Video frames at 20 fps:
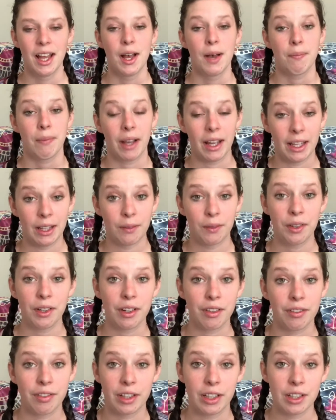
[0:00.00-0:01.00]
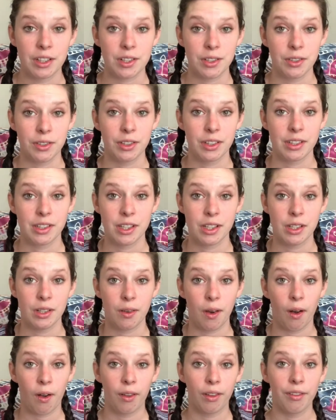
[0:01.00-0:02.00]
But in order for your shoulder to do
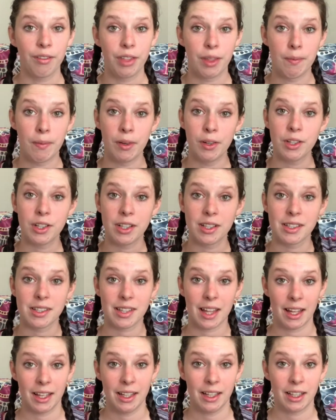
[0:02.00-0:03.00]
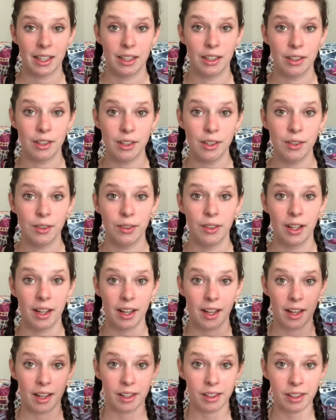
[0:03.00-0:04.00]
all of the motions that it can do,
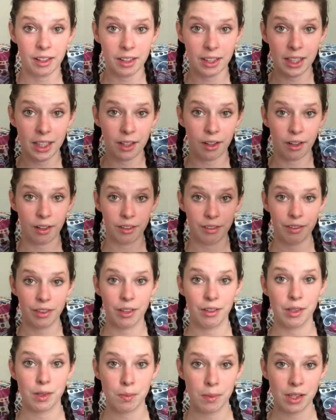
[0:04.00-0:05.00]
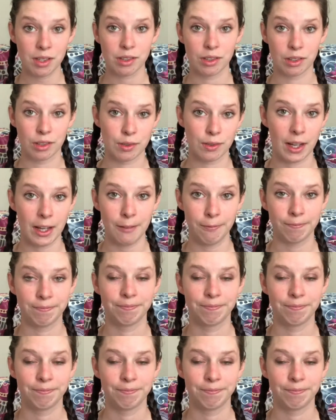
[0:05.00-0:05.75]
you need all of those muscles, right?